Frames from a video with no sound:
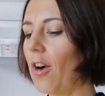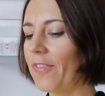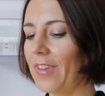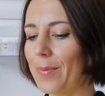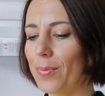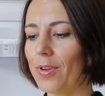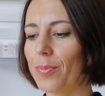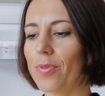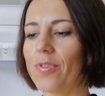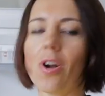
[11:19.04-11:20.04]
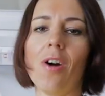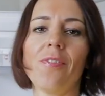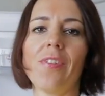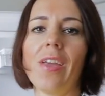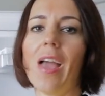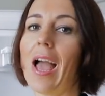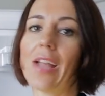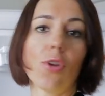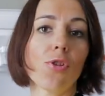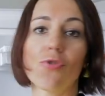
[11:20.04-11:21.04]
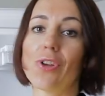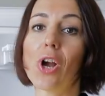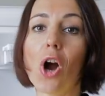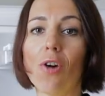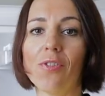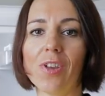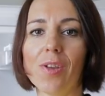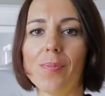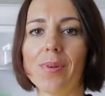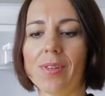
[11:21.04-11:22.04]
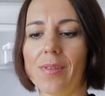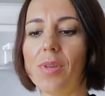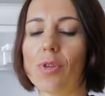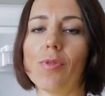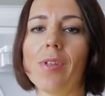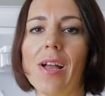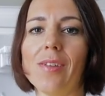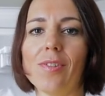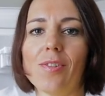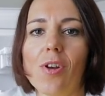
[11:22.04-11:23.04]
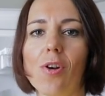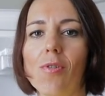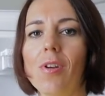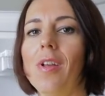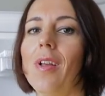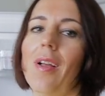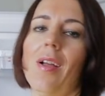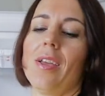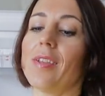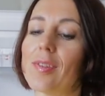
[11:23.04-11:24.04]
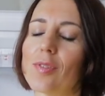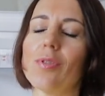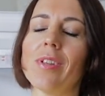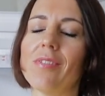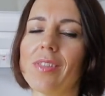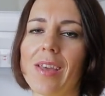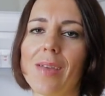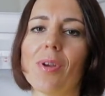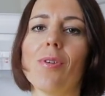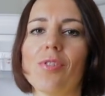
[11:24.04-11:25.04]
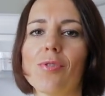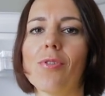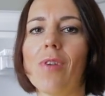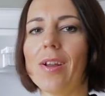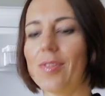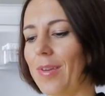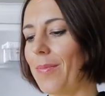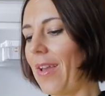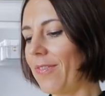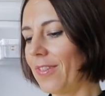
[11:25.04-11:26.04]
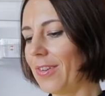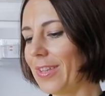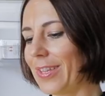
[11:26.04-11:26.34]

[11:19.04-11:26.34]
coffee, bulletproof coffee. I don't drink coffee, but Mitko does, so he doesn't do it every day because it requires some effort